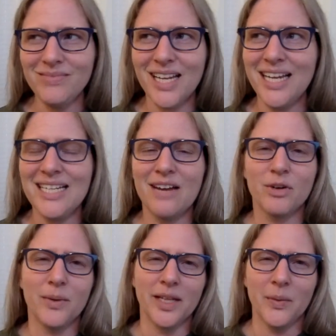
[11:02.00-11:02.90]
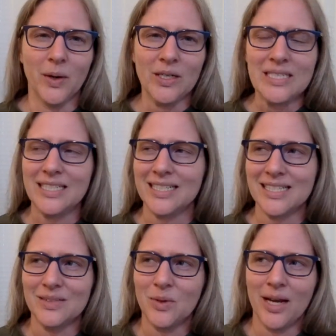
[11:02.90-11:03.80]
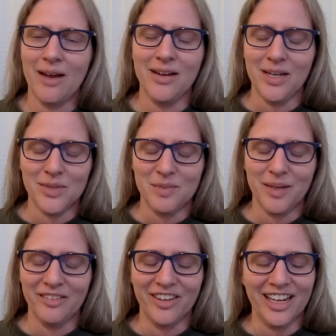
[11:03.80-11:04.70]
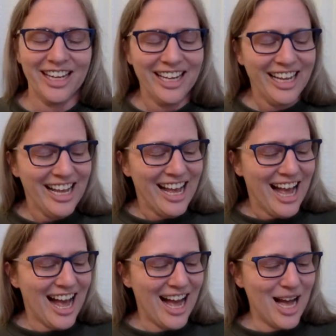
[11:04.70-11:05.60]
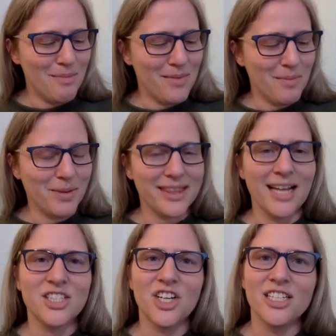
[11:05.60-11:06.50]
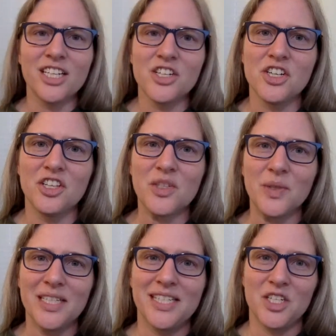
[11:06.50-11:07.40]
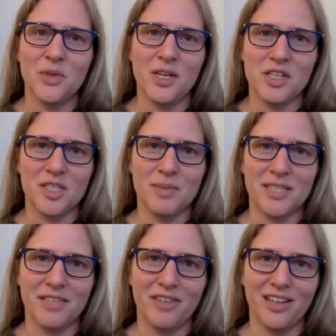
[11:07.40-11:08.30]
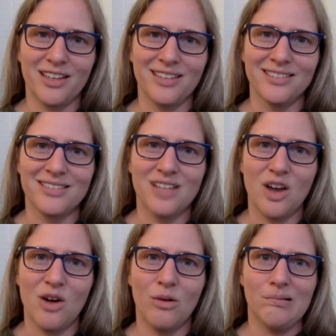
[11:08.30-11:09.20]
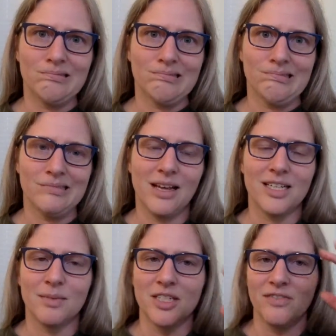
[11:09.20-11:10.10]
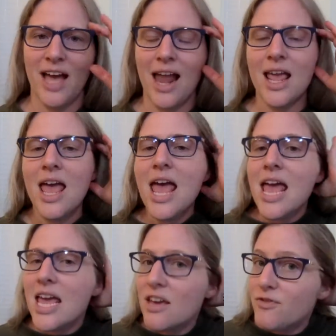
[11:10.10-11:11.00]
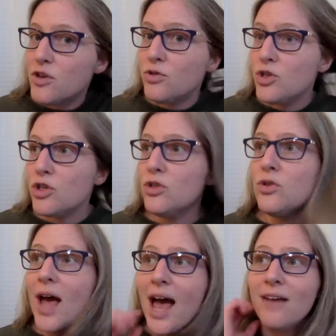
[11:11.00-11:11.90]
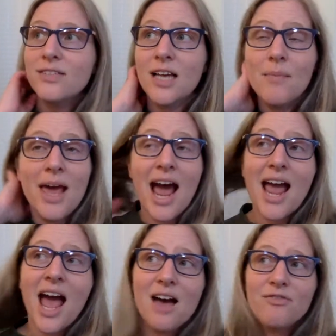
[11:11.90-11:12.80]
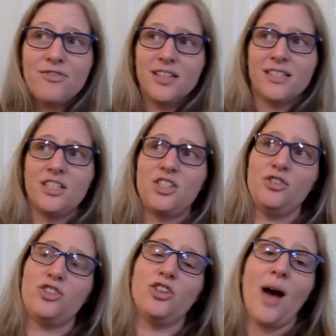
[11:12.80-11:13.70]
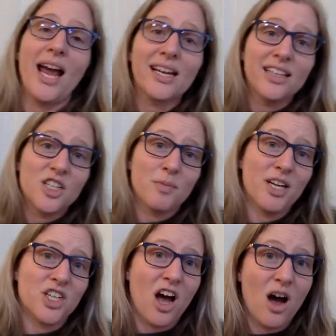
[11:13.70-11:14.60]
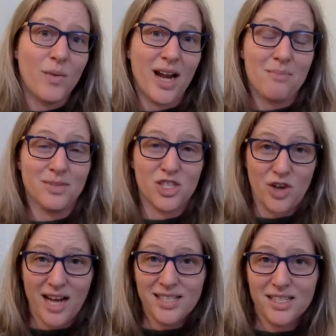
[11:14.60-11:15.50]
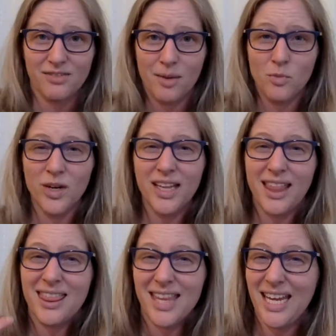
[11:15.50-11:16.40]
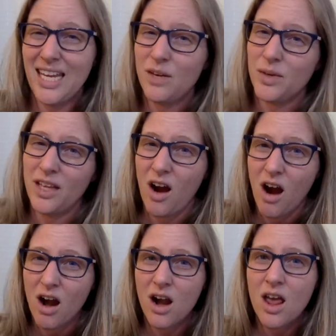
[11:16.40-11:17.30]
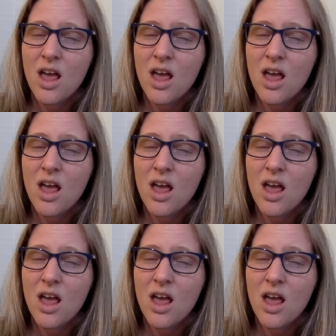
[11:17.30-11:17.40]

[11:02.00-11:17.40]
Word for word: It never really works. It doesn't work out in anyone's benefit. Um, but that's jaw tension that's really situation specific. So not as much of that. If you do have some, and I have this issue too, I clench my jaw when I'm stressed, if I'm really thinking really hard.